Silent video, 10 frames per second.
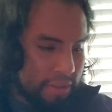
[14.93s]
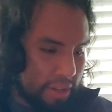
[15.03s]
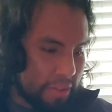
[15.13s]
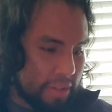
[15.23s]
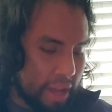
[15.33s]

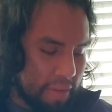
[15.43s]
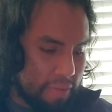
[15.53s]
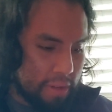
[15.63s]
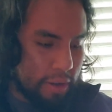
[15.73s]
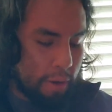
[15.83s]
sales data
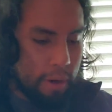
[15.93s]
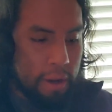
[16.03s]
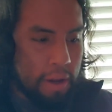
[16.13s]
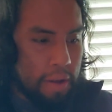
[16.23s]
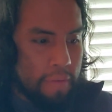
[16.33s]
video.
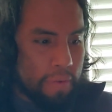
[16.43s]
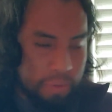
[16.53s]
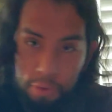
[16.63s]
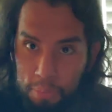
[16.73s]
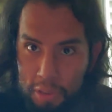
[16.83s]
There's a
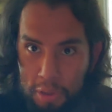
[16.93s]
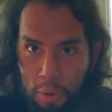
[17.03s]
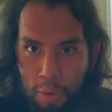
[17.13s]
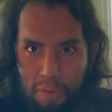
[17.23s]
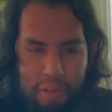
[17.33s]
little bit to go
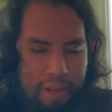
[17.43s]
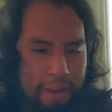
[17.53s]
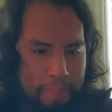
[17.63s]
over today,